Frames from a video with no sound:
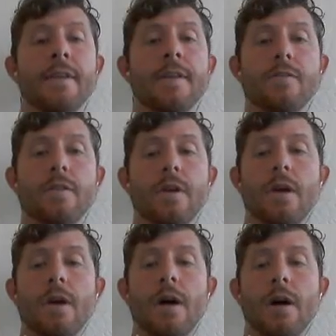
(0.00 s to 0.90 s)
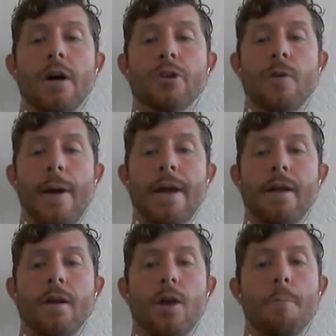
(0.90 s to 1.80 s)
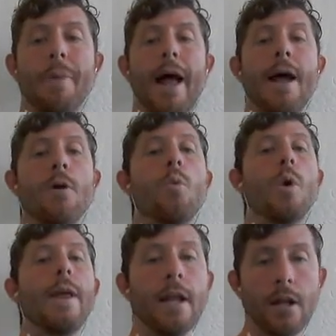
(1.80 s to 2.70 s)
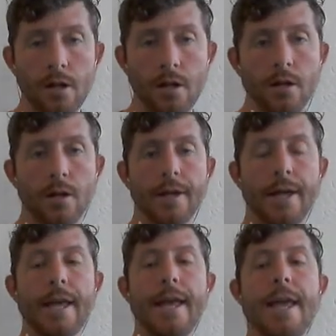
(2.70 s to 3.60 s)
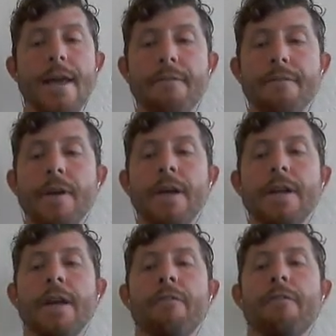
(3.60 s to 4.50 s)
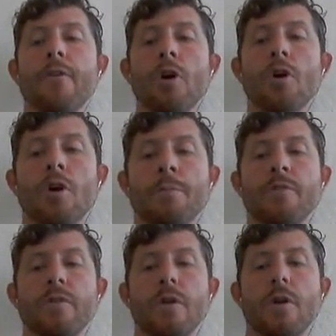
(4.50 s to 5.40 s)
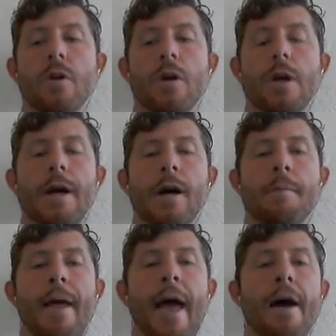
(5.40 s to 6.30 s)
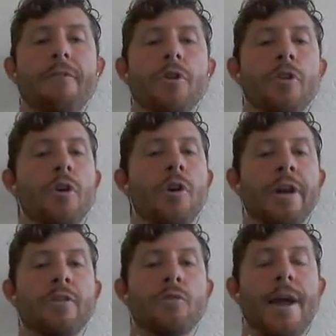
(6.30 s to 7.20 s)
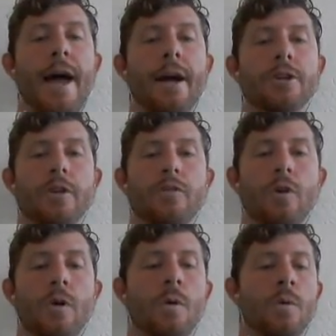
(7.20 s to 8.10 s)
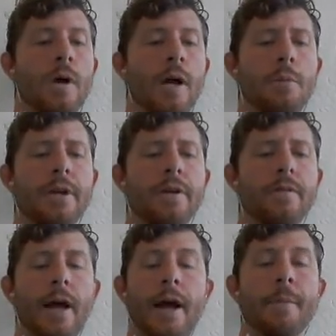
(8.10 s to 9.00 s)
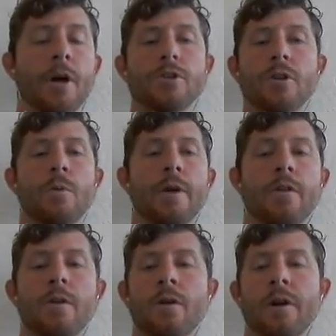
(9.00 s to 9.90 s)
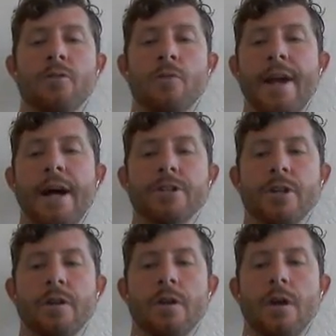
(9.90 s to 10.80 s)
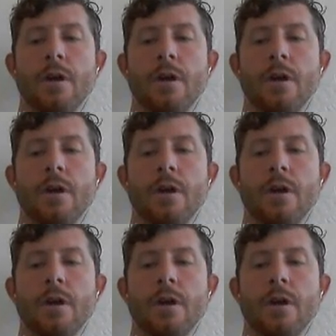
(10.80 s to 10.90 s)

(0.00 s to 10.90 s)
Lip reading: this trade, but I will if it confirms after the earnings reaction. So I'm not sure whether the earnings reaction